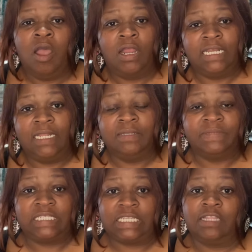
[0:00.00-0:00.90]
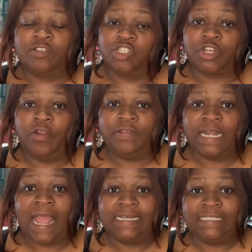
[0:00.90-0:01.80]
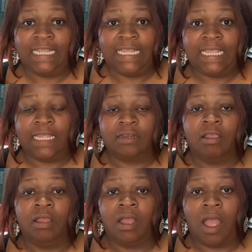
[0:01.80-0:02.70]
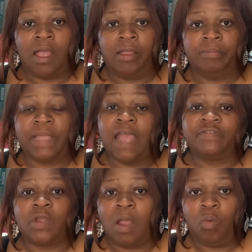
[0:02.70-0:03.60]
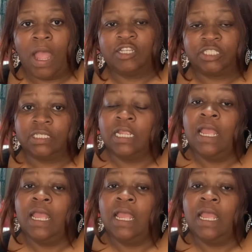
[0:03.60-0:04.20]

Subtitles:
or letting them see the shirt that I did after I wash it.